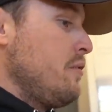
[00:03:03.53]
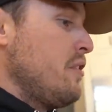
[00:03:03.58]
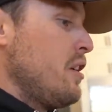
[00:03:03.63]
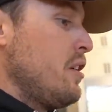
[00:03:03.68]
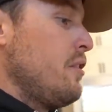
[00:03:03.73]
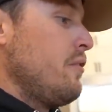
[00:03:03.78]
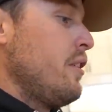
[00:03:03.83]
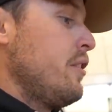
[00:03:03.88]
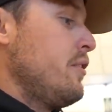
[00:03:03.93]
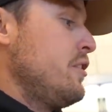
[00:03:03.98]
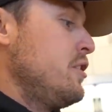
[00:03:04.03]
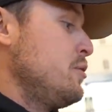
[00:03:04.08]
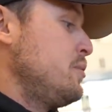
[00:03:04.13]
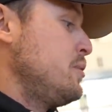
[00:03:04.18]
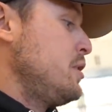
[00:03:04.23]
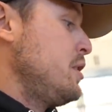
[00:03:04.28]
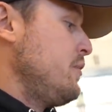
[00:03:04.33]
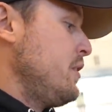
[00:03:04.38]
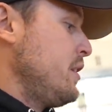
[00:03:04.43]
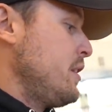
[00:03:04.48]
very, very
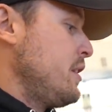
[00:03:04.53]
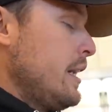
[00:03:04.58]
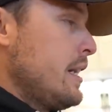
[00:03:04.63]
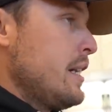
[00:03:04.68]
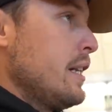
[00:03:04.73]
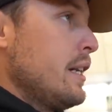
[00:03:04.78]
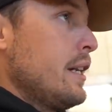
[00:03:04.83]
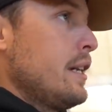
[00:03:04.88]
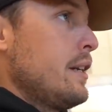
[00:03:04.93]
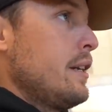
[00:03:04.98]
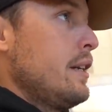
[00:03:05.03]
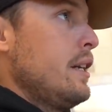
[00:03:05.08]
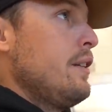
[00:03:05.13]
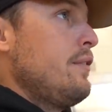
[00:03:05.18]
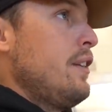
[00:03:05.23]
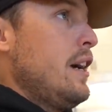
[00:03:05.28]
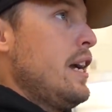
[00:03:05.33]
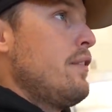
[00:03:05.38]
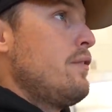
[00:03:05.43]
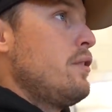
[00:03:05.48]
specific. Like a,
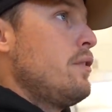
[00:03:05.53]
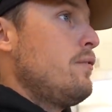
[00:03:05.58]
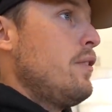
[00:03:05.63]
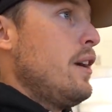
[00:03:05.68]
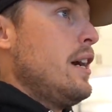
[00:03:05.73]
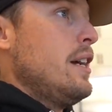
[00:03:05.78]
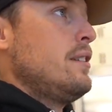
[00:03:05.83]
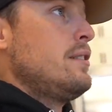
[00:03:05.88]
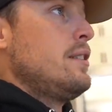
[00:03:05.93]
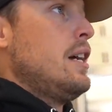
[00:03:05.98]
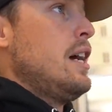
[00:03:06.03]
if I ever find